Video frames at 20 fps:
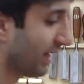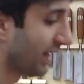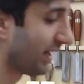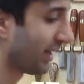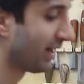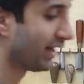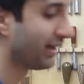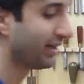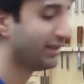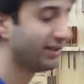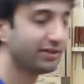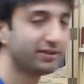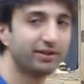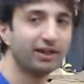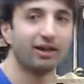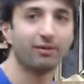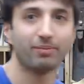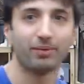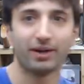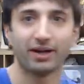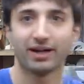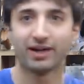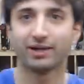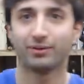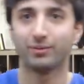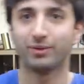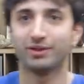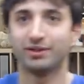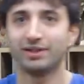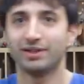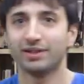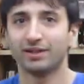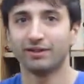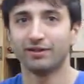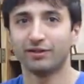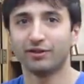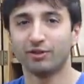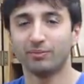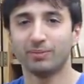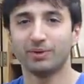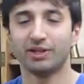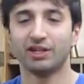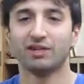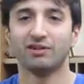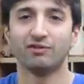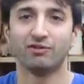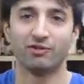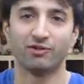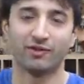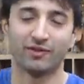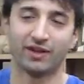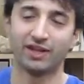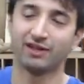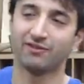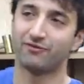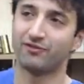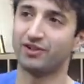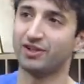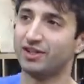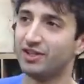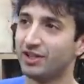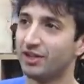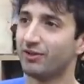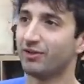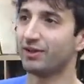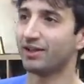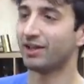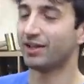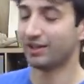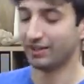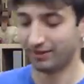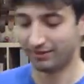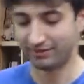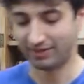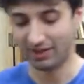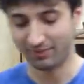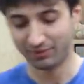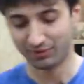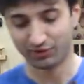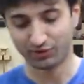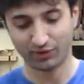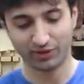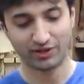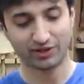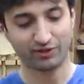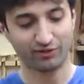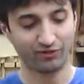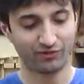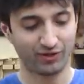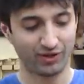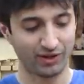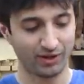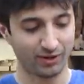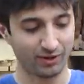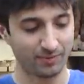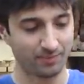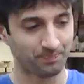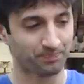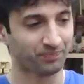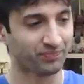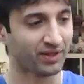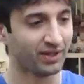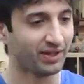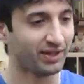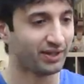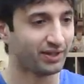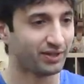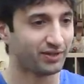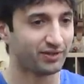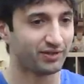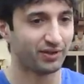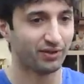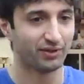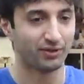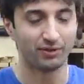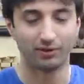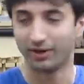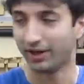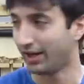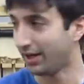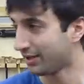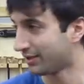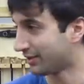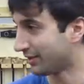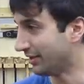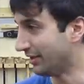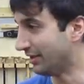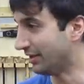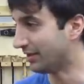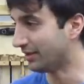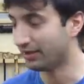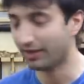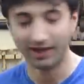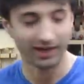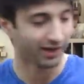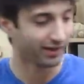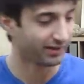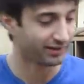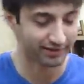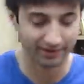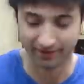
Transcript: And he stopped by and we did a little bit of a veneering demonstration video. So actually, hang on a